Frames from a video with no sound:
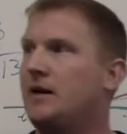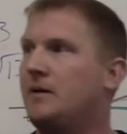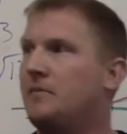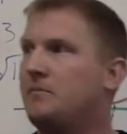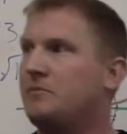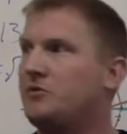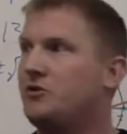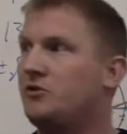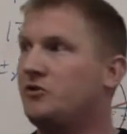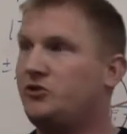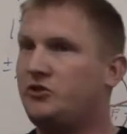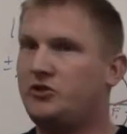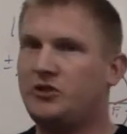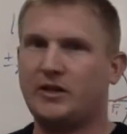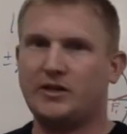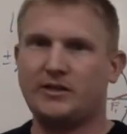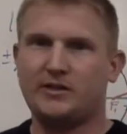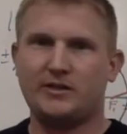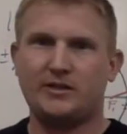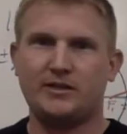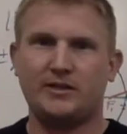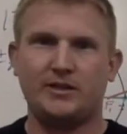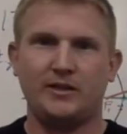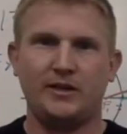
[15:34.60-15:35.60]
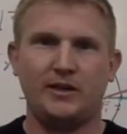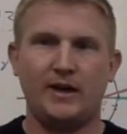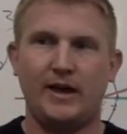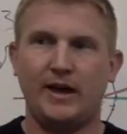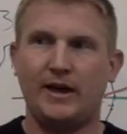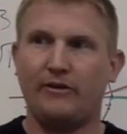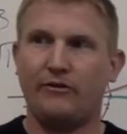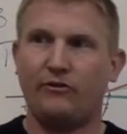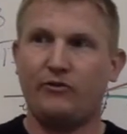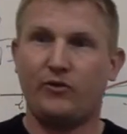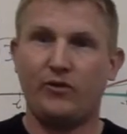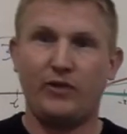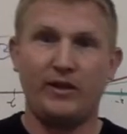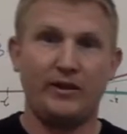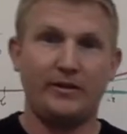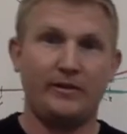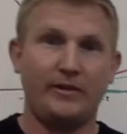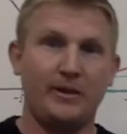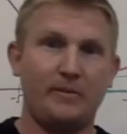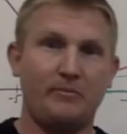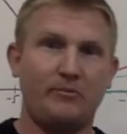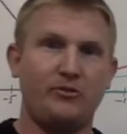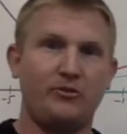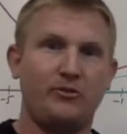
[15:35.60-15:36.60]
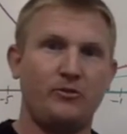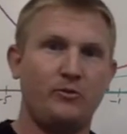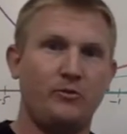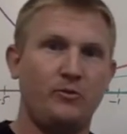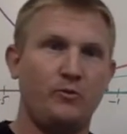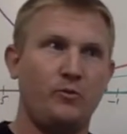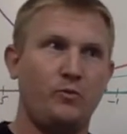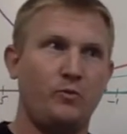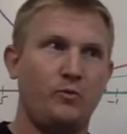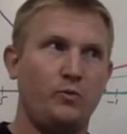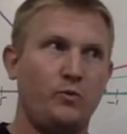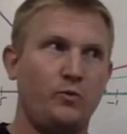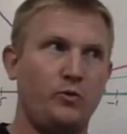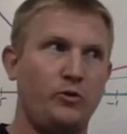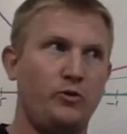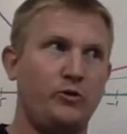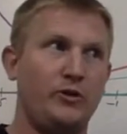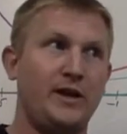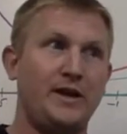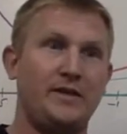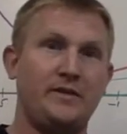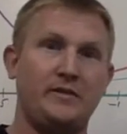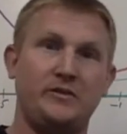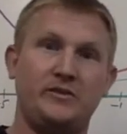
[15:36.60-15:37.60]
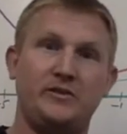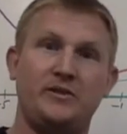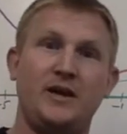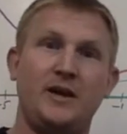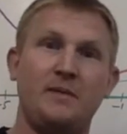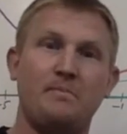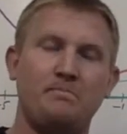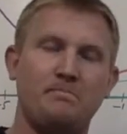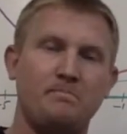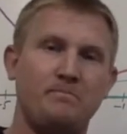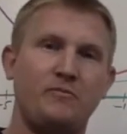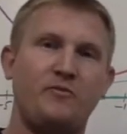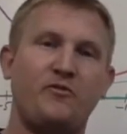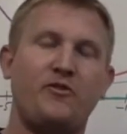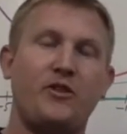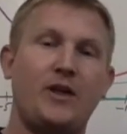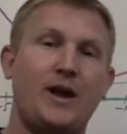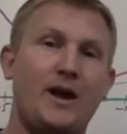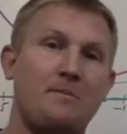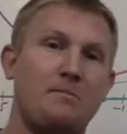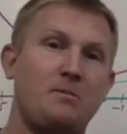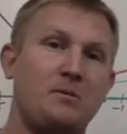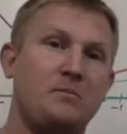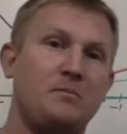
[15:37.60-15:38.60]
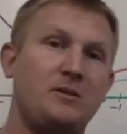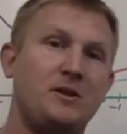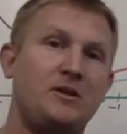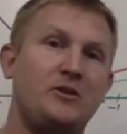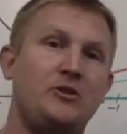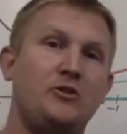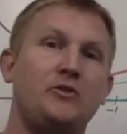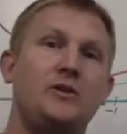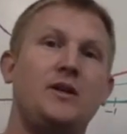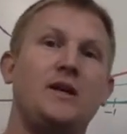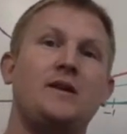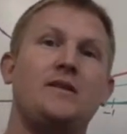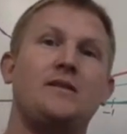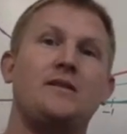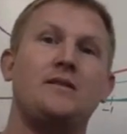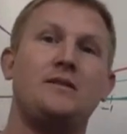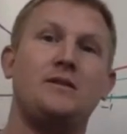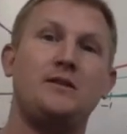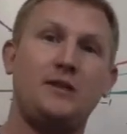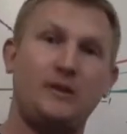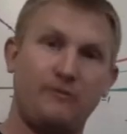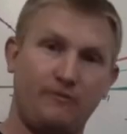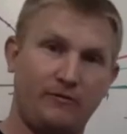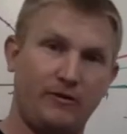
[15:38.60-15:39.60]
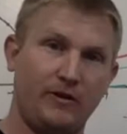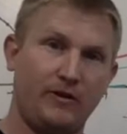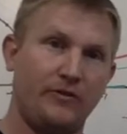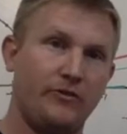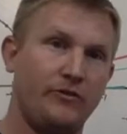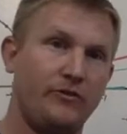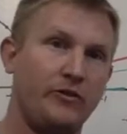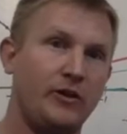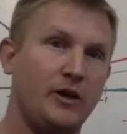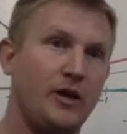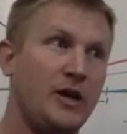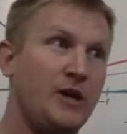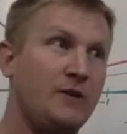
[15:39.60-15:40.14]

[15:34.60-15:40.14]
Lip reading: So just as for the ellipse, you take the sum. For the hyperbola, you take the difference.